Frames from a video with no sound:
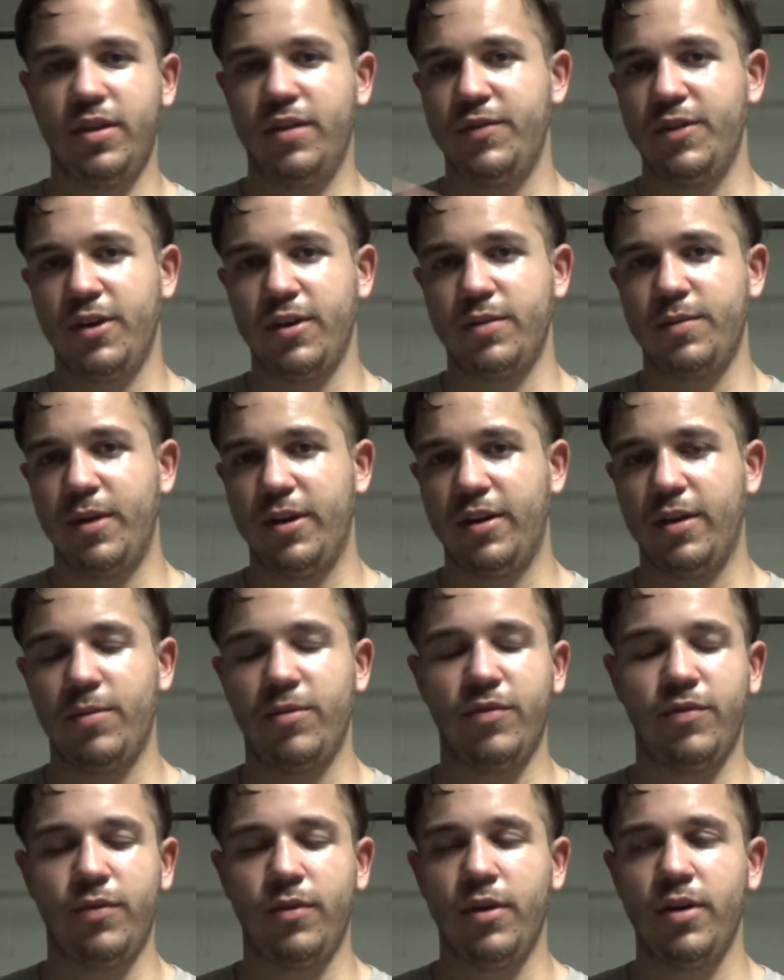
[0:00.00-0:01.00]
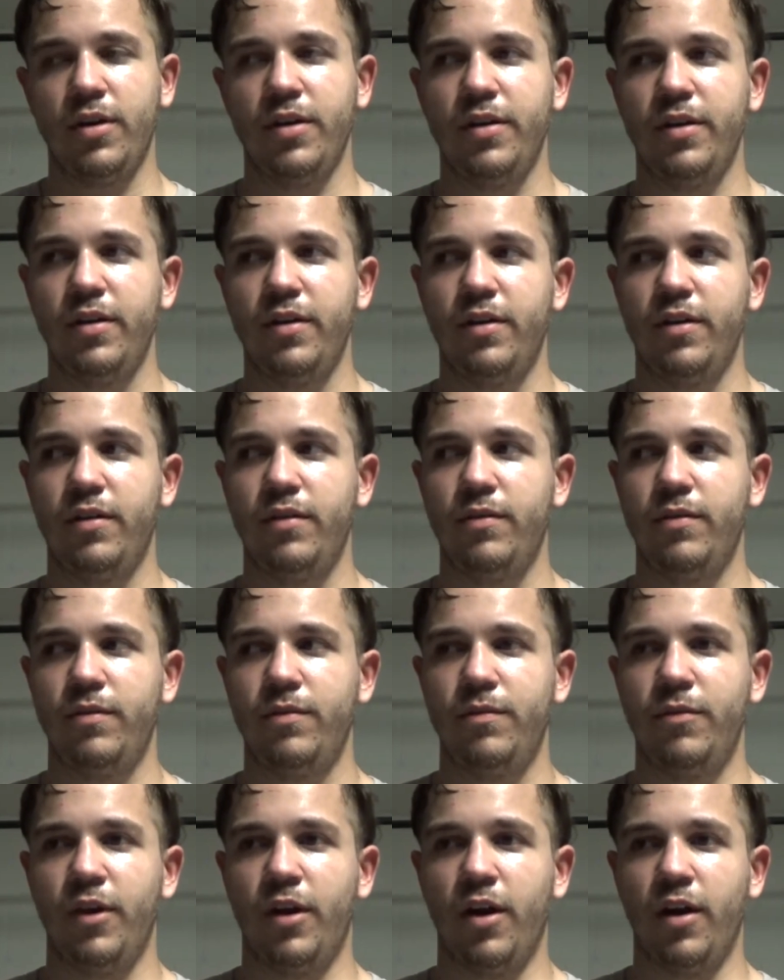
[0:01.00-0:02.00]
I've talked about that before,
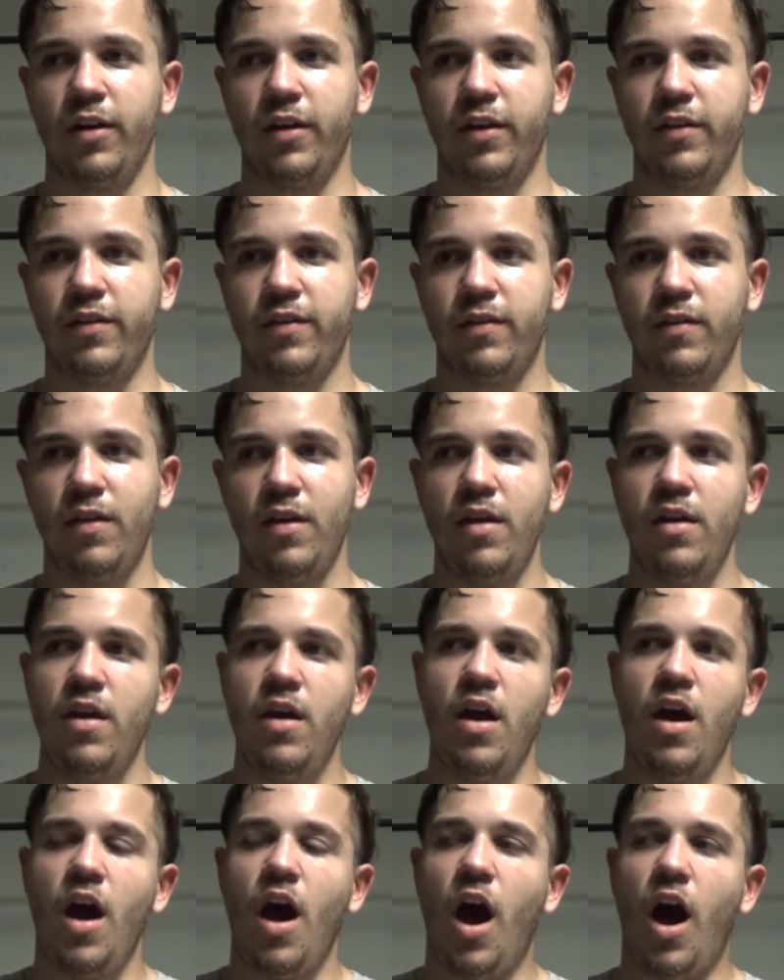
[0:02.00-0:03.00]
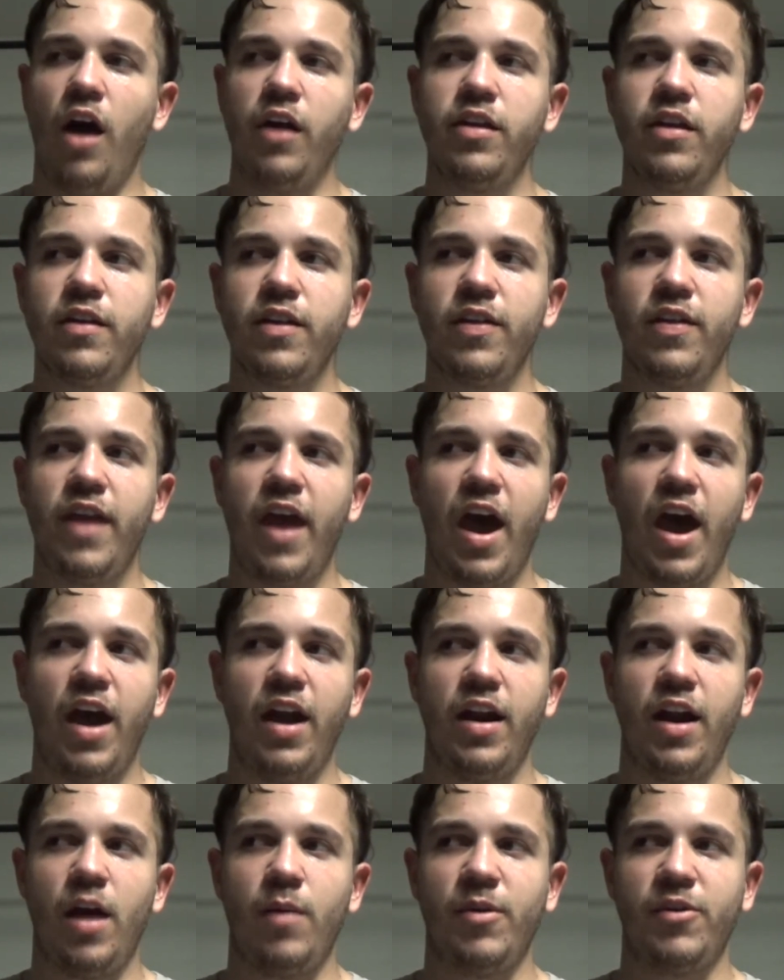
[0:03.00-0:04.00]
regardless. Other than
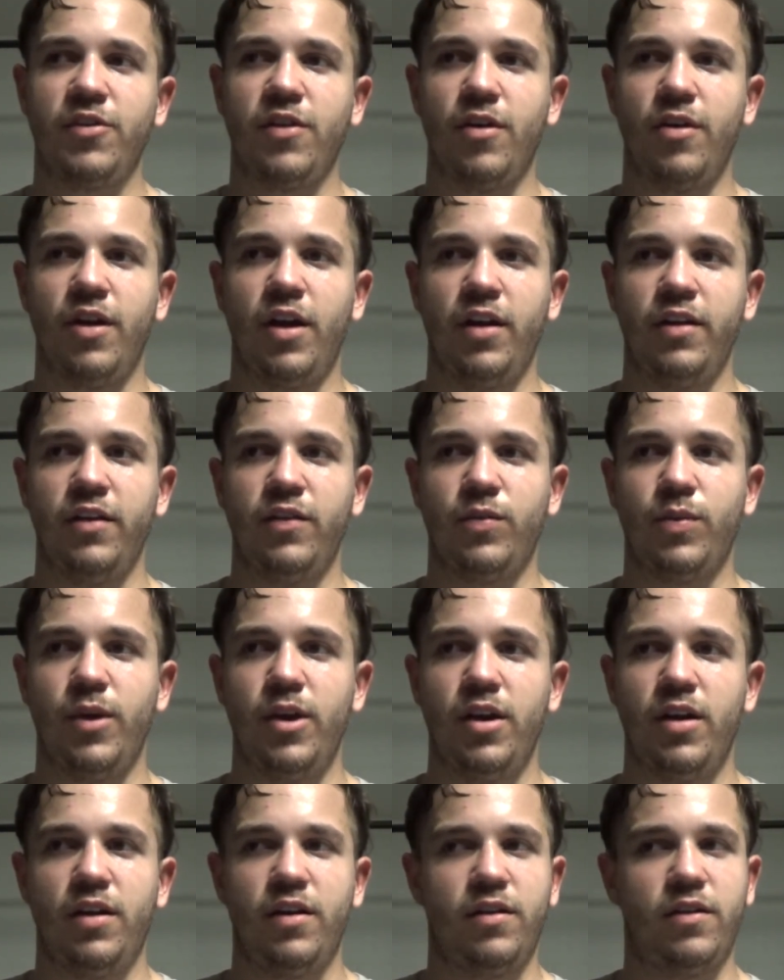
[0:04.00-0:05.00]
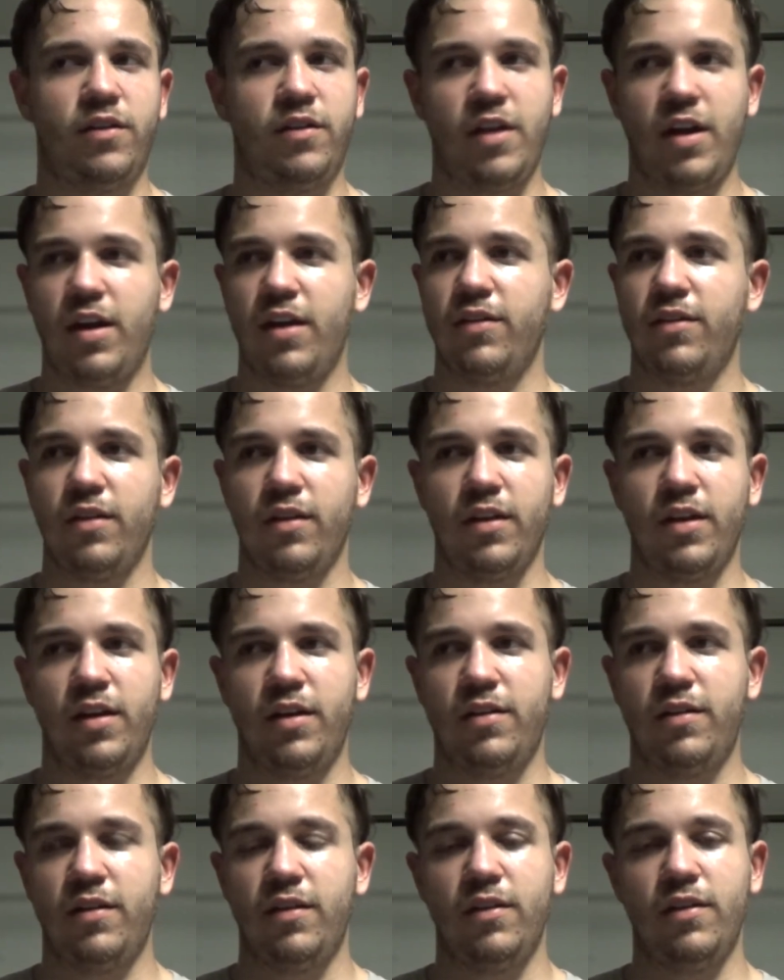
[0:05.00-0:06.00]
that, not much going on this week. Check out the
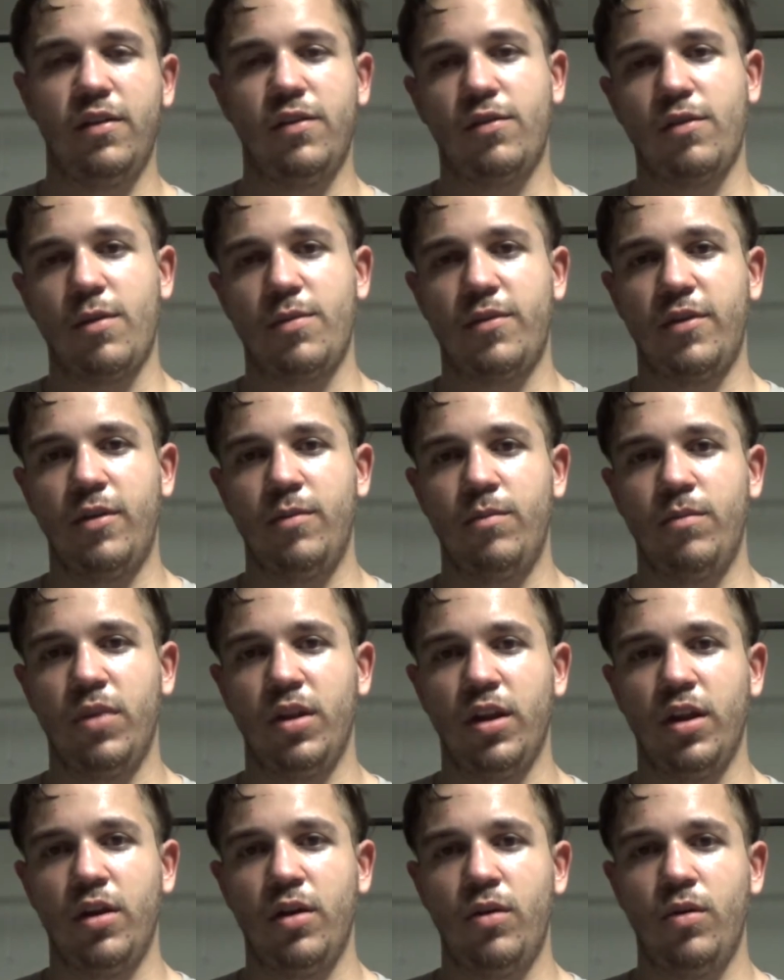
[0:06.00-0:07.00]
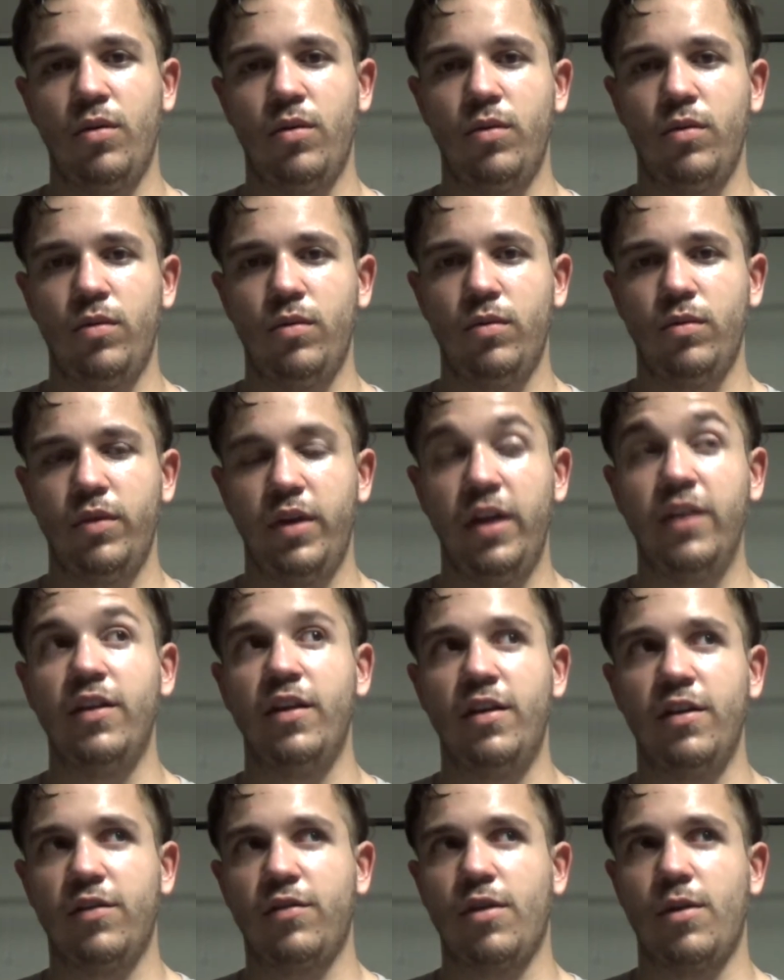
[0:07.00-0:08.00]
link to the description and below, in the
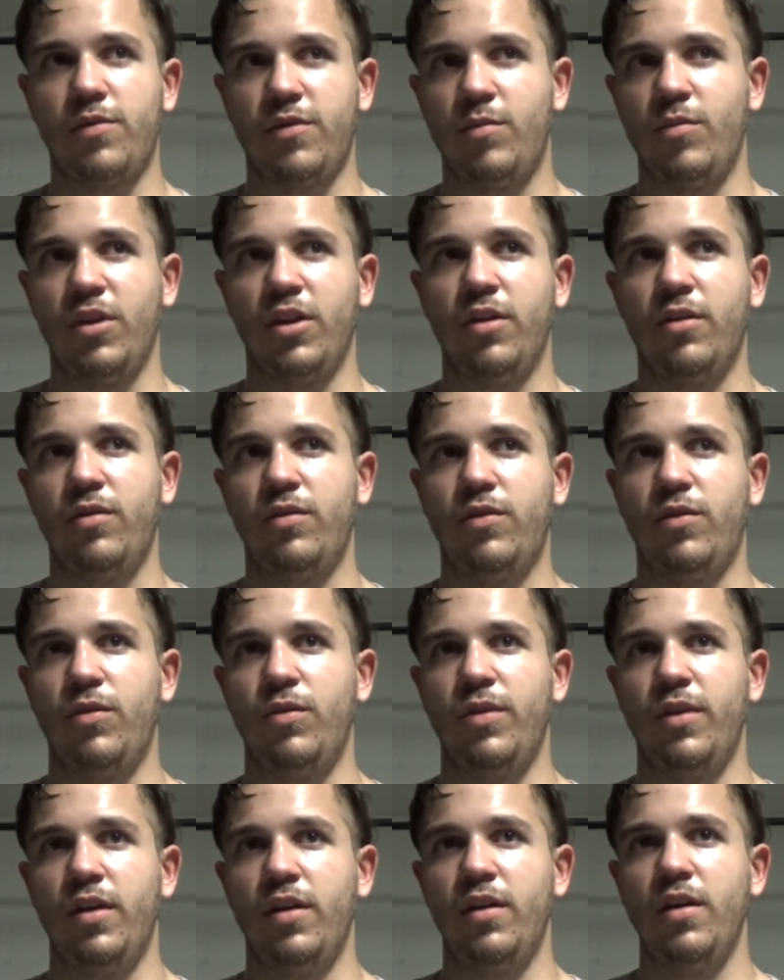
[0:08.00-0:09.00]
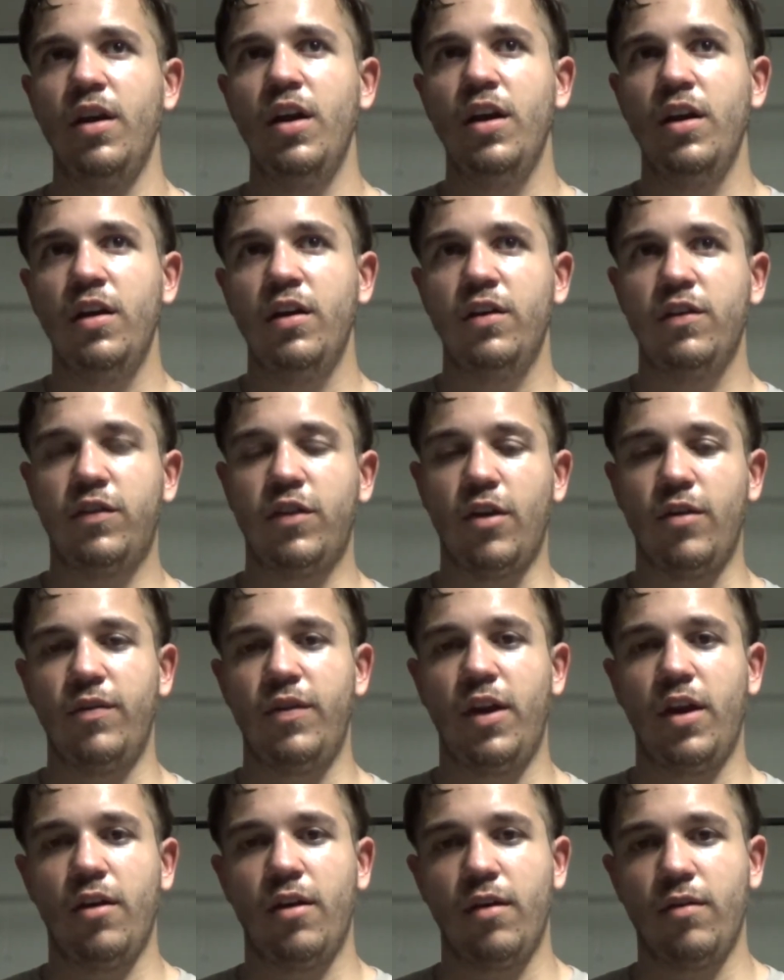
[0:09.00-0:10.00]
description below, to the stone
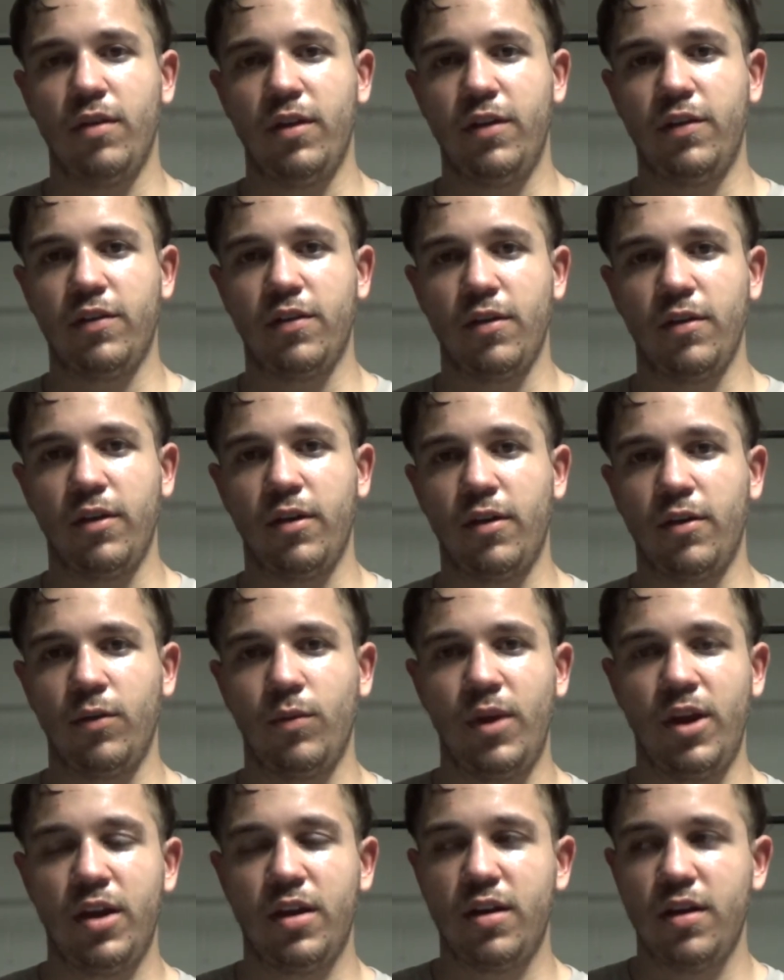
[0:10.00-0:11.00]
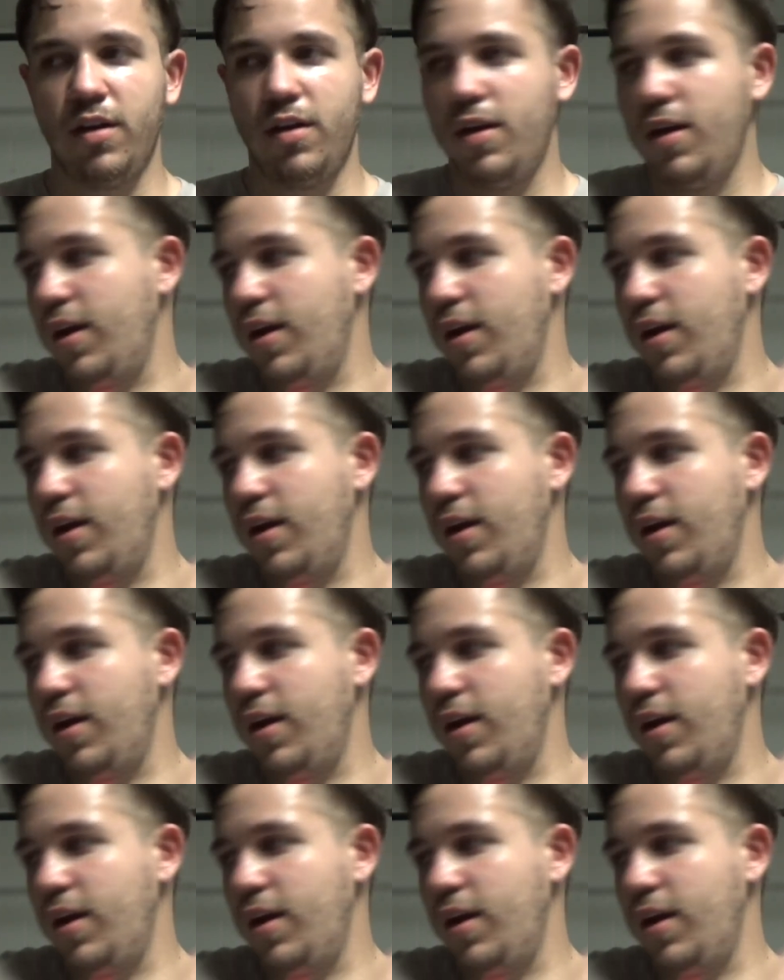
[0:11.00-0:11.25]
video I released earlier in the week.